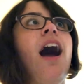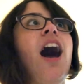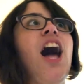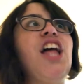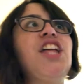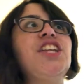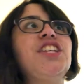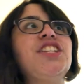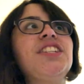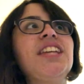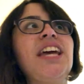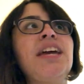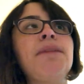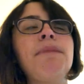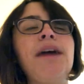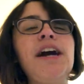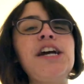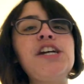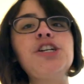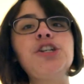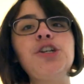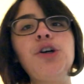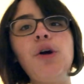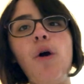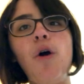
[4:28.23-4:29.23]
I'll say
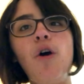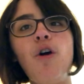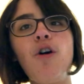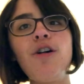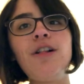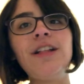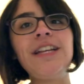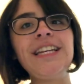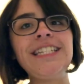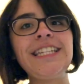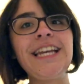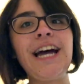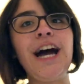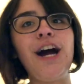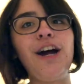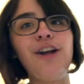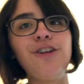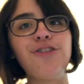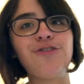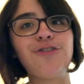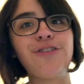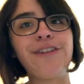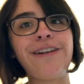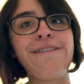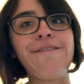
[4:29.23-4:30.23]
my goal is
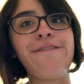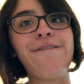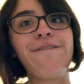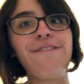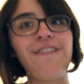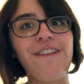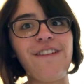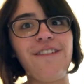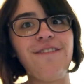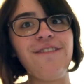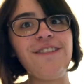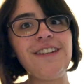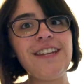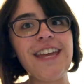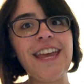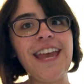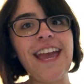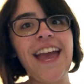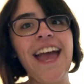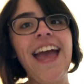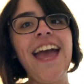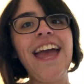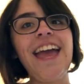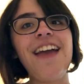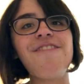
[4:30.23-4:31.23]

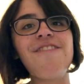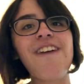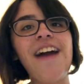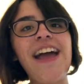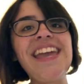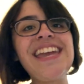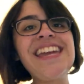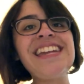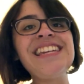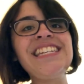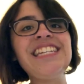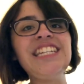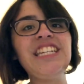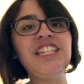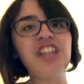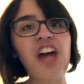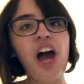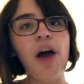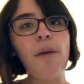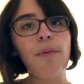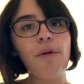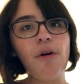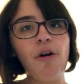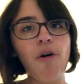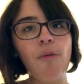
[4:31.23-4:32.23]
150. If I can
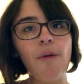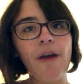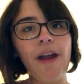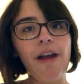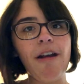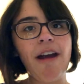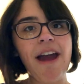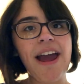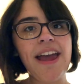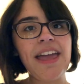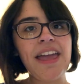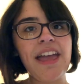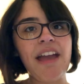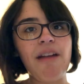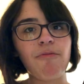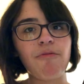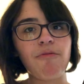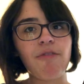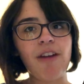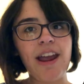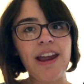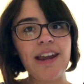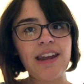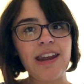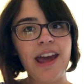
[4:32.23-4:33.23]
double where I am
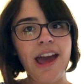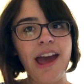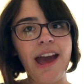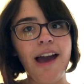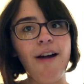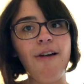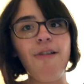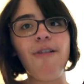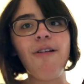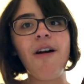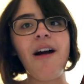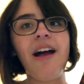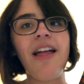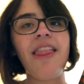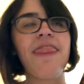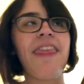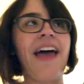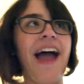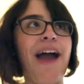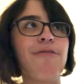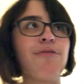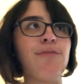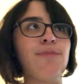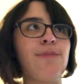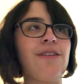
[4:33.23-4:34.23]
right now,
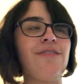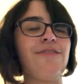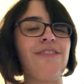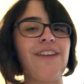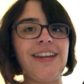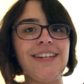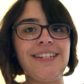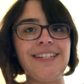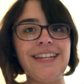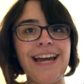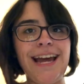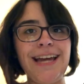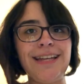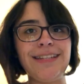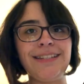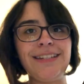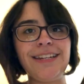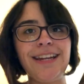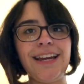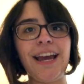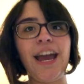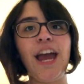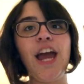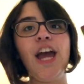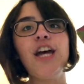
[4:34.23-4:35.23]
that would be
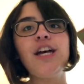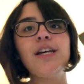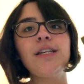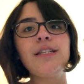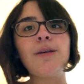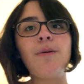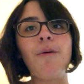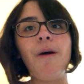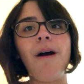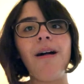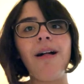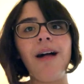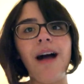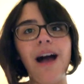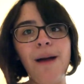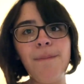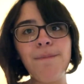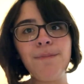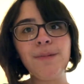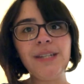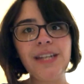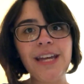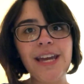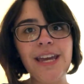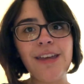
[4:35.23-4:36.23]
fantastic. So I'll
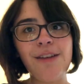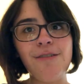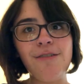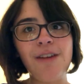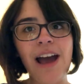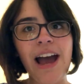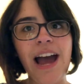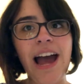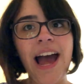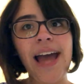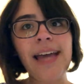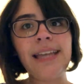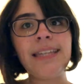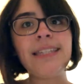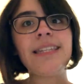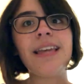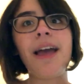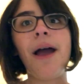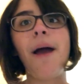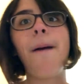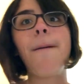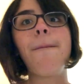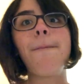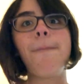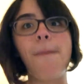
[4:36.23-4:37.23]
update you guys
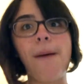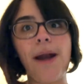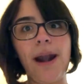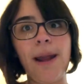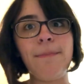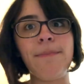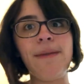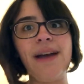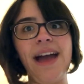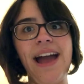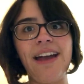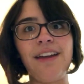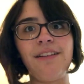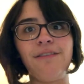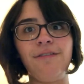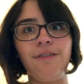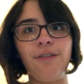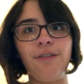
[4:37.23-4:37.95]
when I'm back in